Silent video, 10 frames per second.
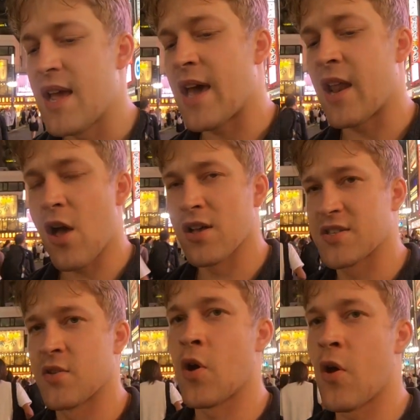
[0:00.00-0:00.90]
and I
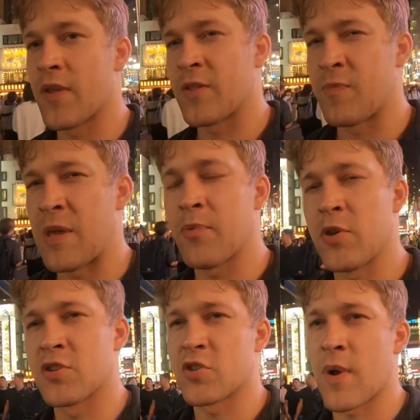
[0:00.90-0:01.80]
also know that the people you
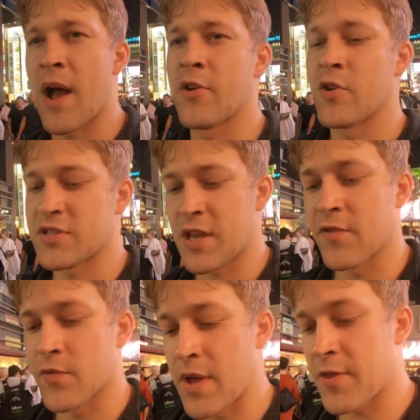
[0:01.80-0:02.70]
surround yourself
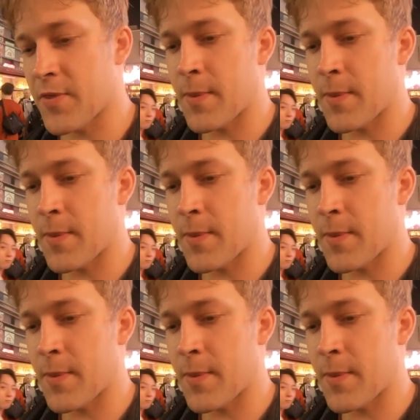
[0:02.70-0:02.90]
with